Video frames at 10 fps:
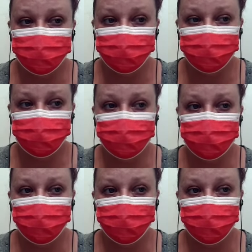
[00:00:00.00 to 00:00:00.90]
There's not a
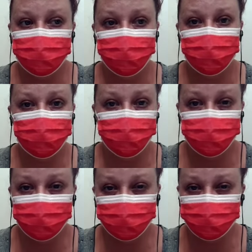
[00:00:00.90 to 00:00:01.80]
whole lot known when
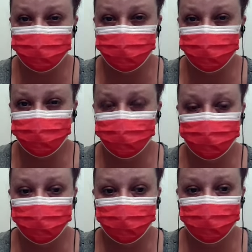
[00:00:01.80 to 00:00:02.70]
it comes to
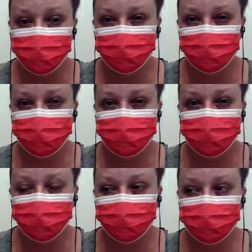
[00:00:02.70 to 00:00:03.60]
this type of
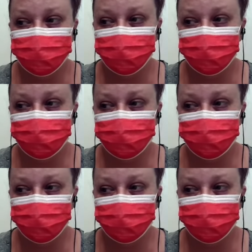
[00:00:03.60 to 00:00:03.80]
virus.